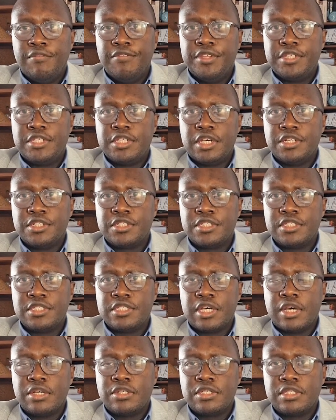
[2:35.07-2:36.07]
the
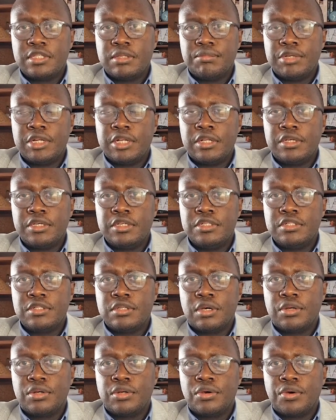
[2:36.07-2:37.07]
tensions out in the Middle
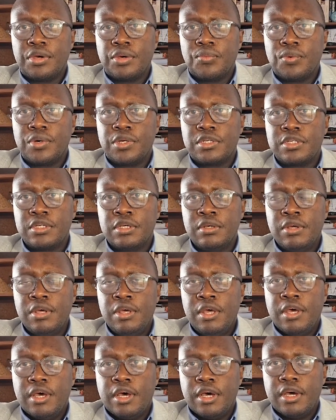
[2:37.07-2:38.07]
East, not knowing what
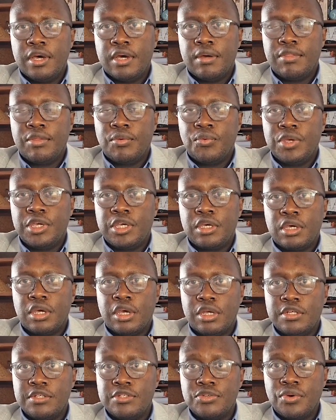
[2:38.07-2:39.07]
the
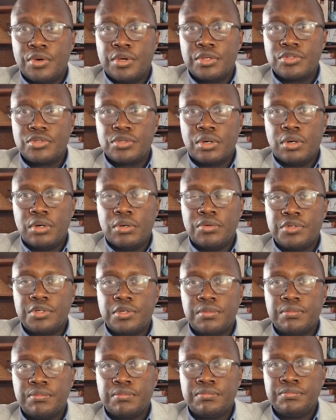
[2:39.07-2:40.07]
week ahead is going to
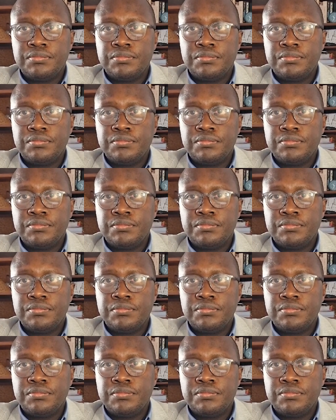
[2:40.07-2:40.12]
hold.